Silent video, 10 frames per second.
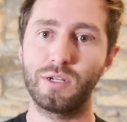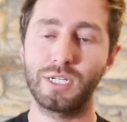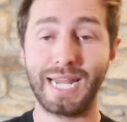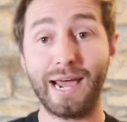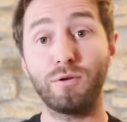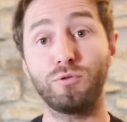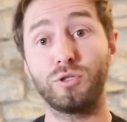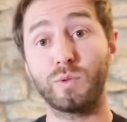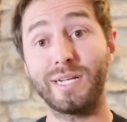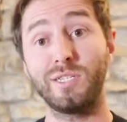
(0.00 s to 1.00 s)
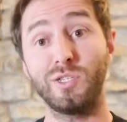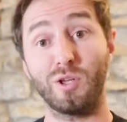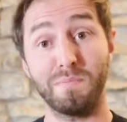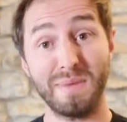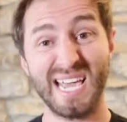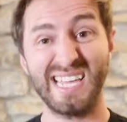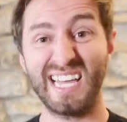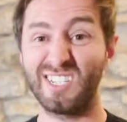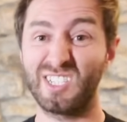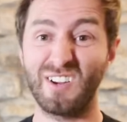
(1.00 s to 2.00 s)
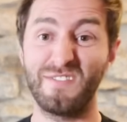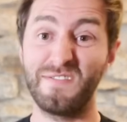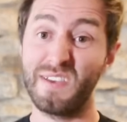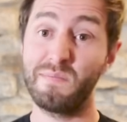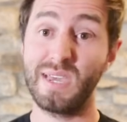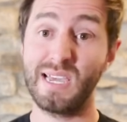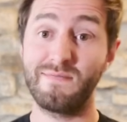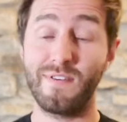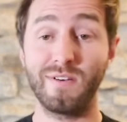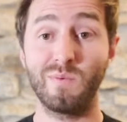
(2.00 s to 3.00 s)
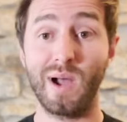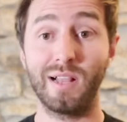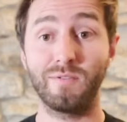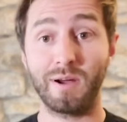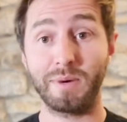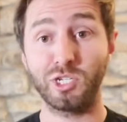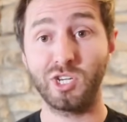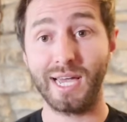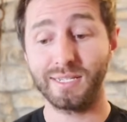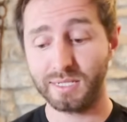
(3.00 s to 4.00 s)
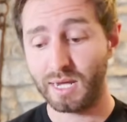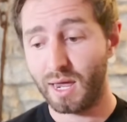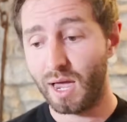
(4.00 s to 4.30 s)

down sweaters on me. They just don't fit me very well around my chest.